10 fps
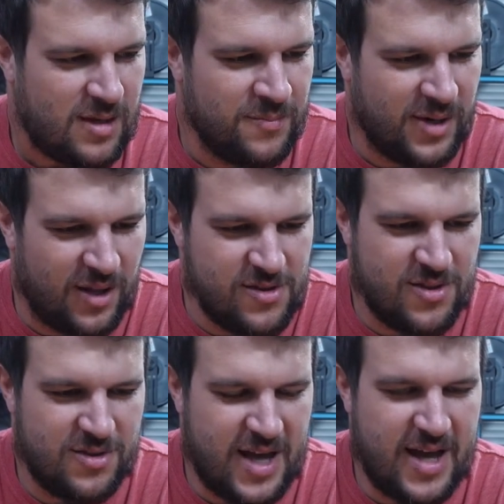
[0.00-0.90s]
But other
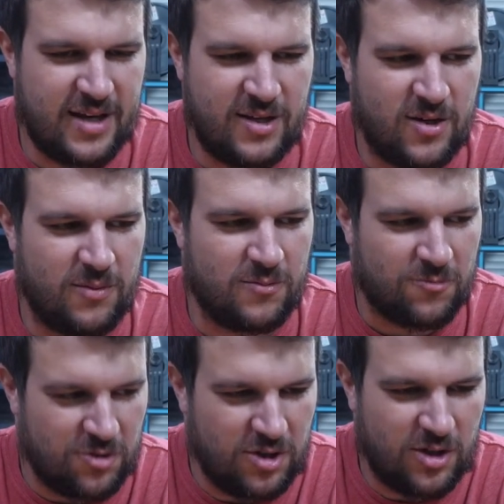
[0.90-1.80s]
than that,
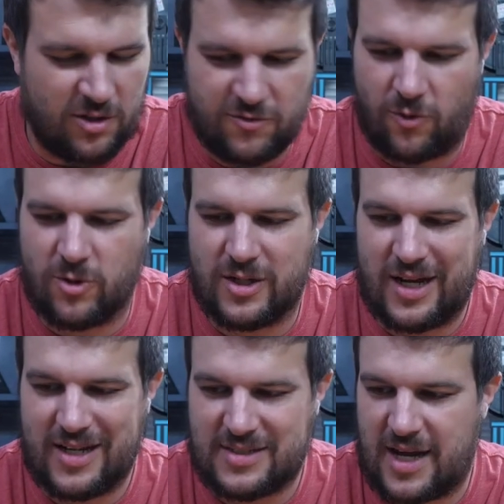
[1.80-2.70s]
I'm really looking forward to
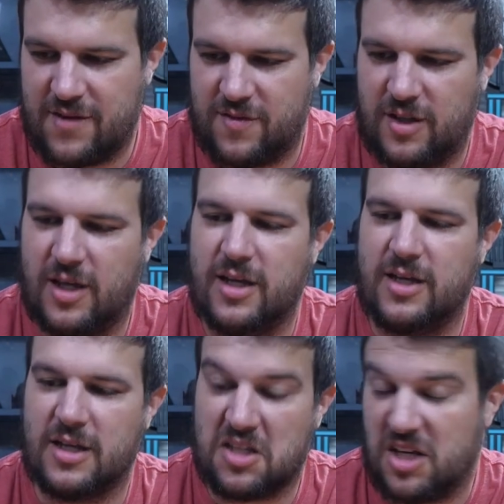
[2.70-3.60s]
kind of diving
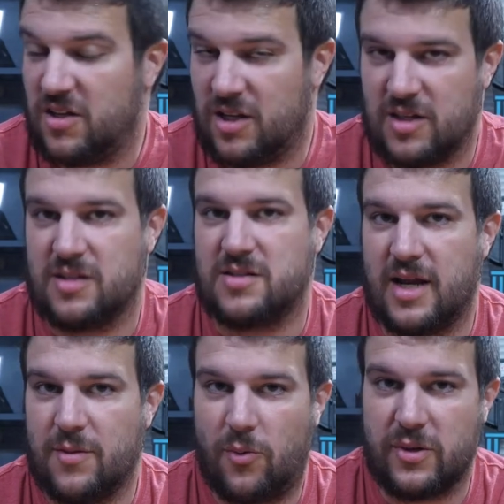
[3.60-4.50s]
in and getting these
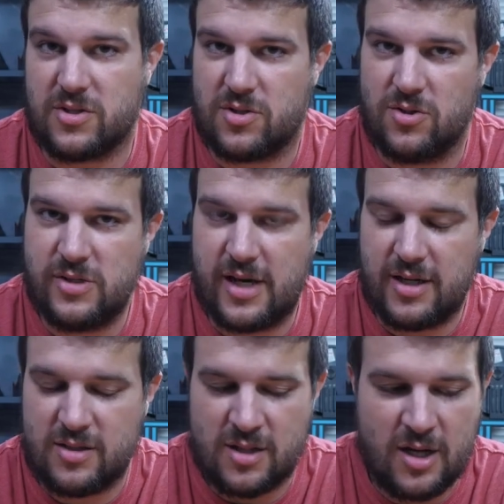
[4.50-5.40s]
data points to you
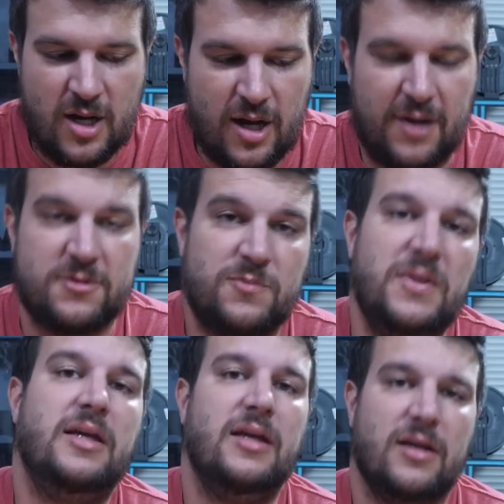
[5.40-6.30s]
guys.
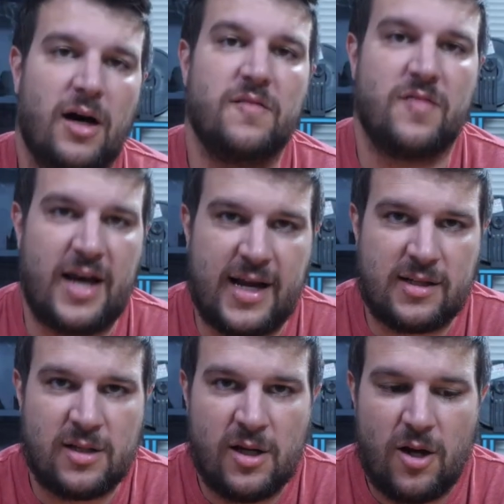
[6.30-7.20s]
Speaking of
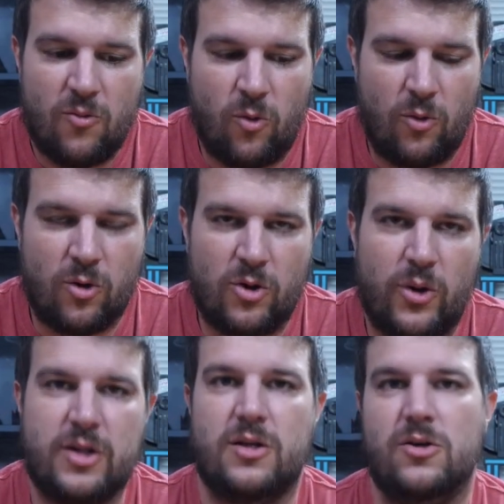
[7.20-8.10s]
that, what we're
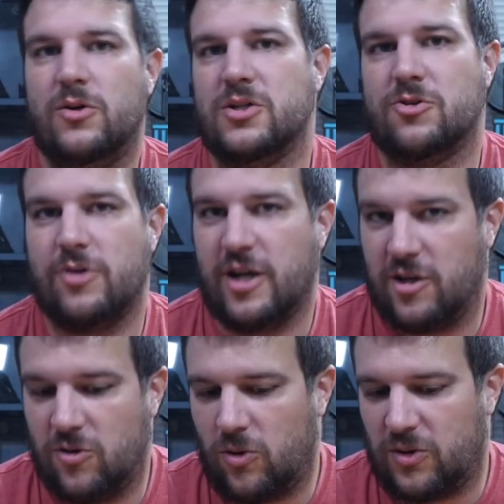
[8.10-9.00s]
going to do is create a
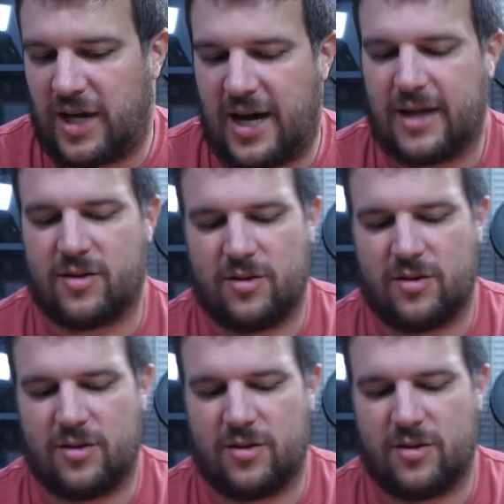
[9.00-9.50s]
Google Doc